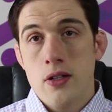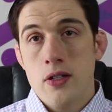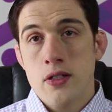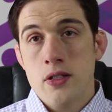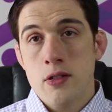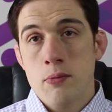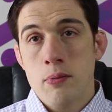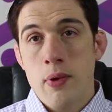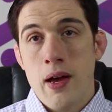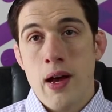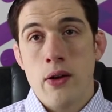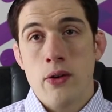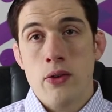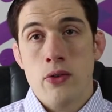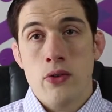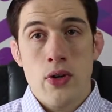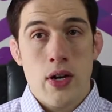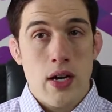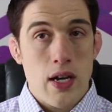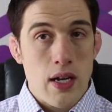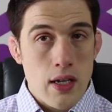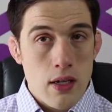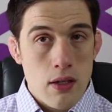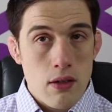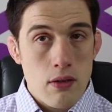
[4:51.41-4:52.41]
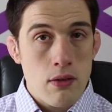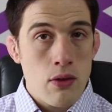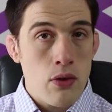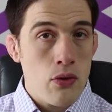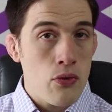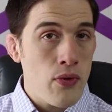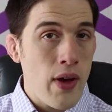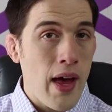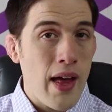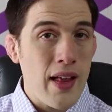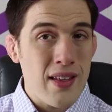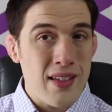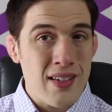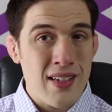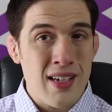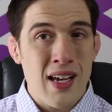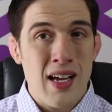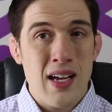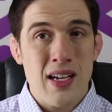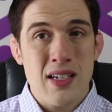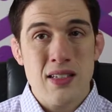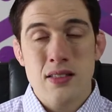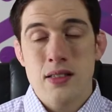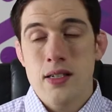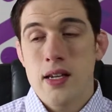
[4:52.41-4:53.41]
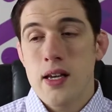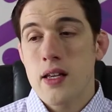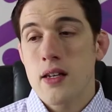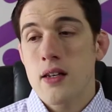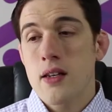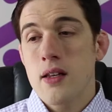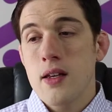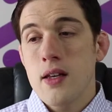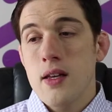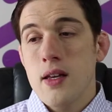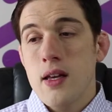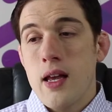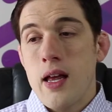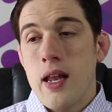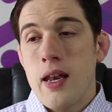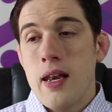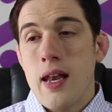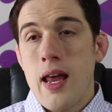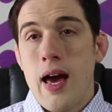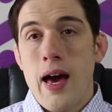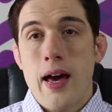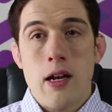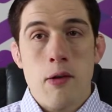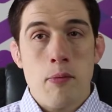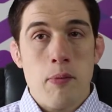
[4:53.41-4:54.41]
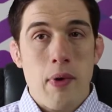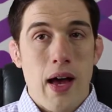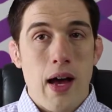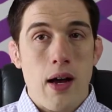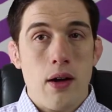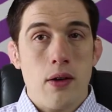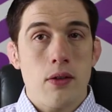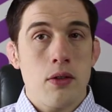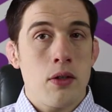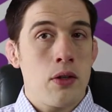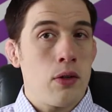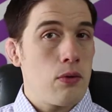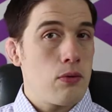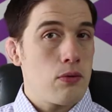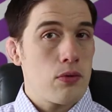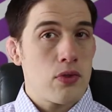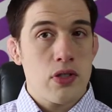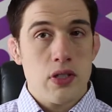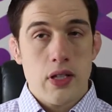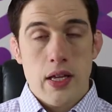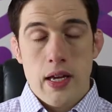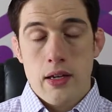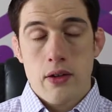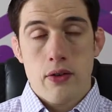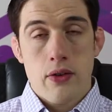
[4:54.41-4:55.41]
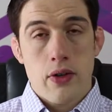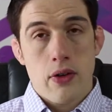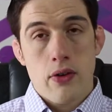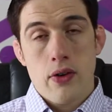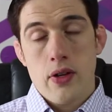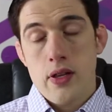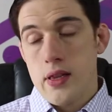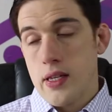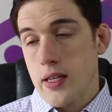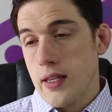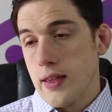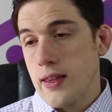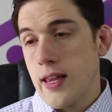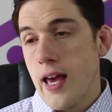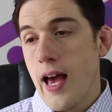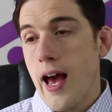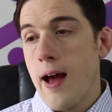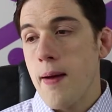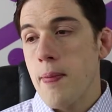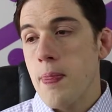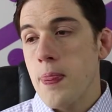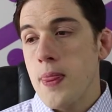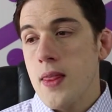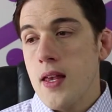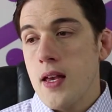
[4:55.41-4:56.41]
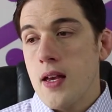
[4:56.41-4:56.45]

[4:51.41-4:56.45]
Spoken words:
It's about creating valid content, not about slandering or anything like that.